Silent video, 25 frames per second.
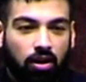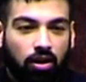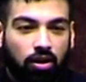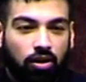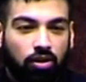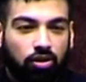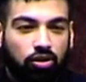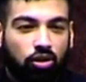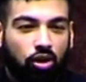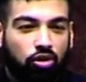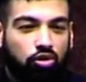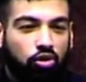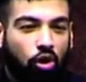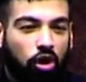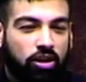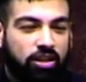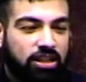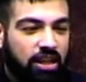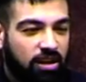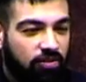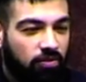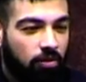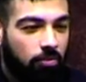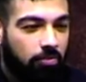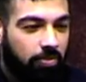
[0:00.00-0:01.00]
you know, not
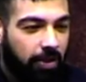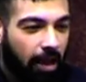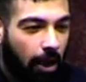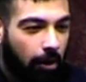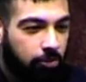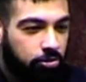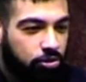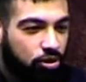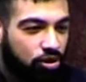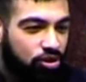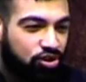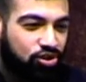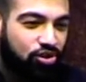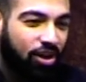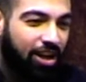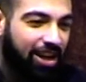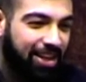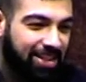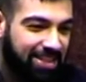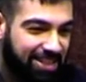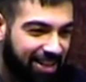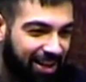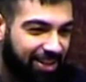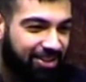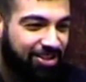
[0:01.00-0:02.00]
even be able to string a
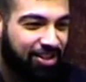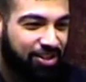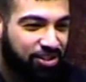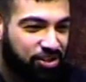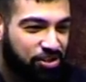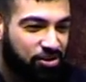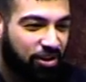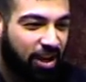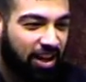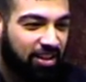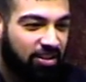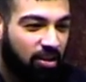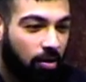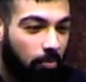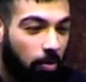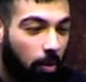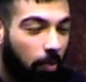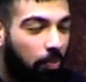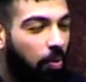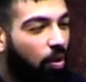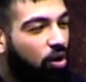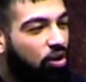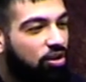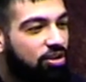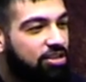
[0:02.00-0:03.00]
sentence together. But
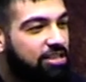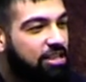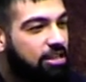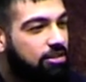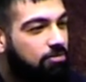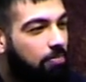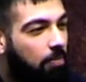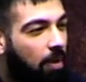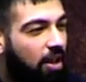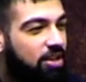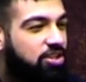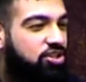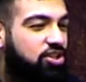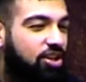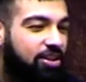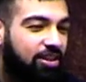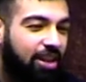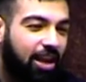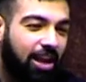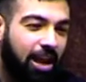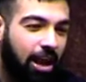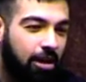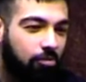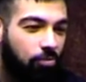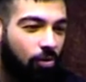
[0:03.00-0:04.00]
because he's mentioned the
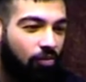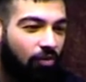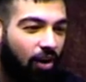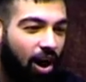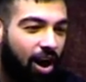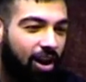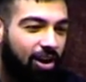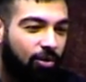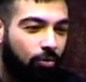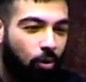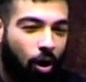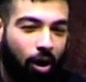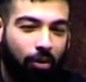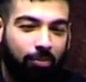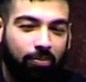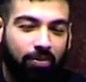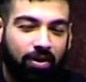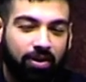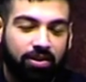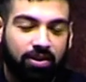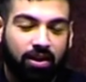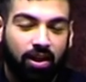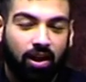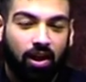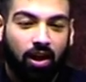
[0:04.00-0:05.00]
name of Ali
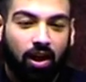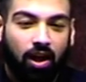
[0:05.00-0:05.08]
Muhammad,